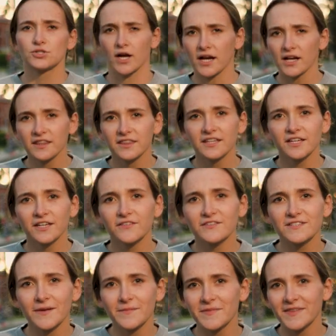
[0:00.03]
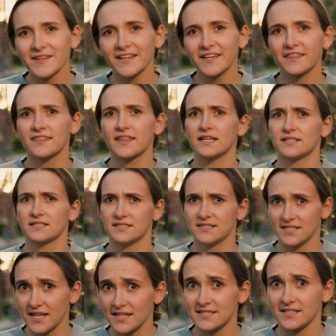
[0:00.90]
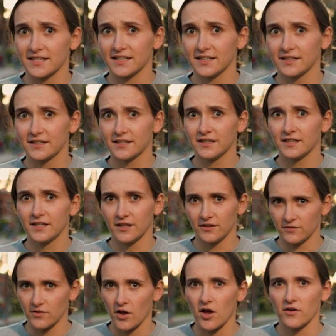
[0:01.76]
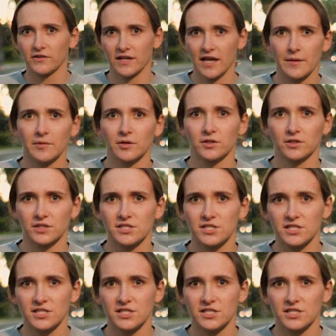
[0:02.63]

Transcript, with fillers: Try to think of something that doesn't involve a chemical